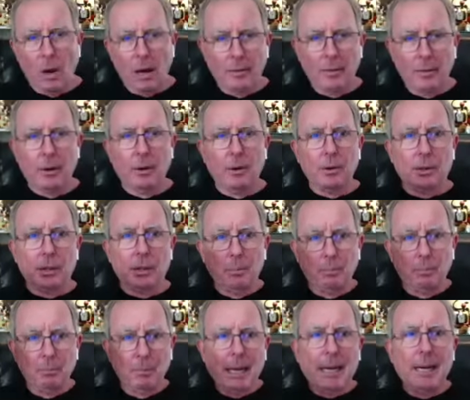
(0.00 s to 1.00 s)
why there's
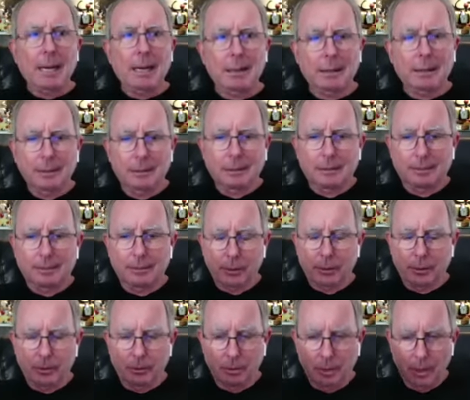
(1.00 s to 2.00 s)
a main,
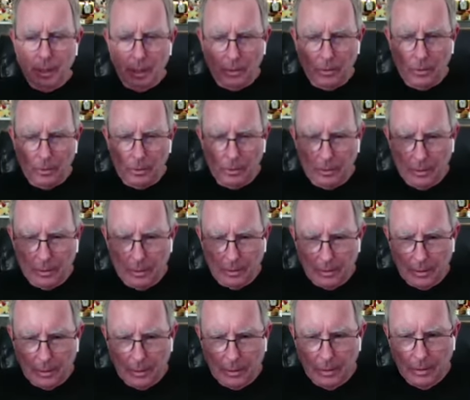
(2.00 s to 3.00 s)
you know,
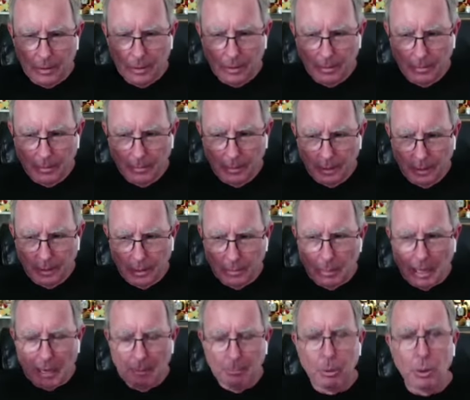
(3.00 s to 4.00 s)
the uh, the
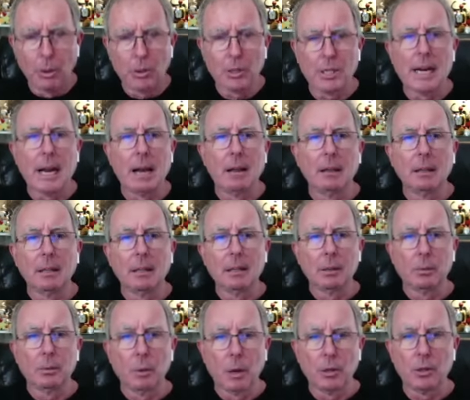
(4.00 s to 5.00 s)
main personality
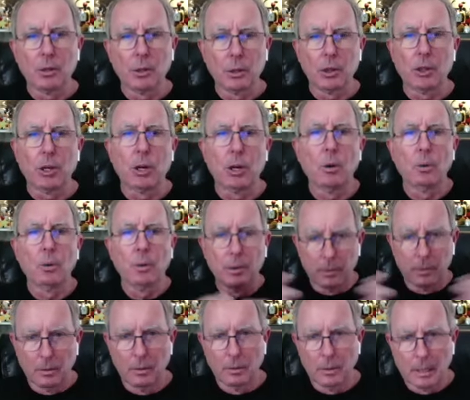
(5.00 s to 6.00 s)
that runs the show
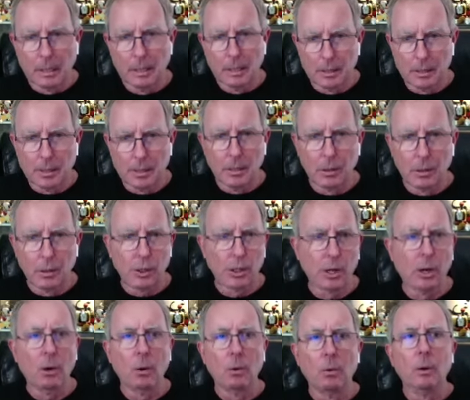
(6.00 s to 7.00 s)
that that is their
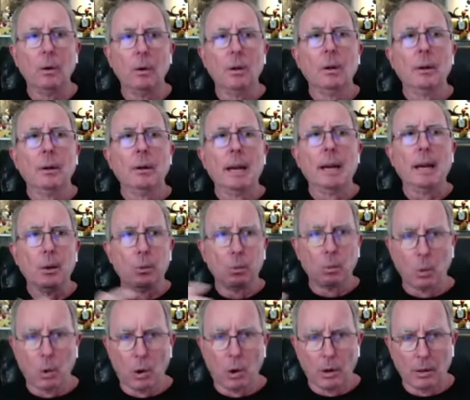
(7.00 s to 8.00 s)
show and it
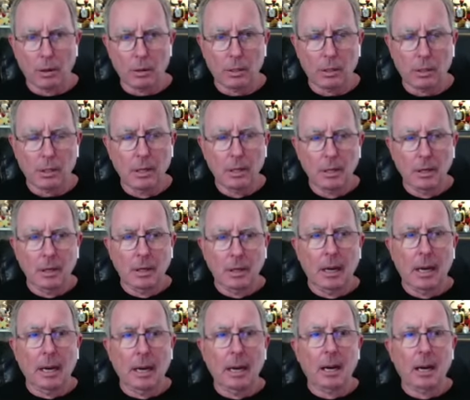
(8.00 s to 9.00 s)
works.
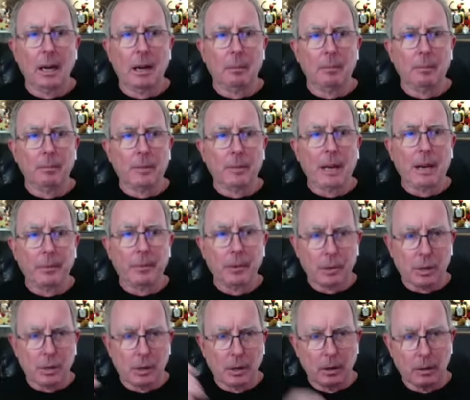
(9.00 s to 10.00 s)
Um, and
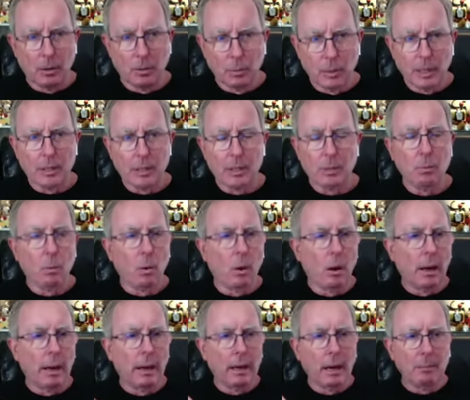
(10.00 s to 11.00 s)
there's a, a reason
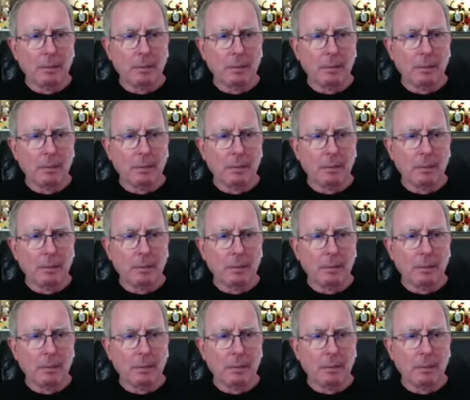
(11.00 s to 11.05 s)
why.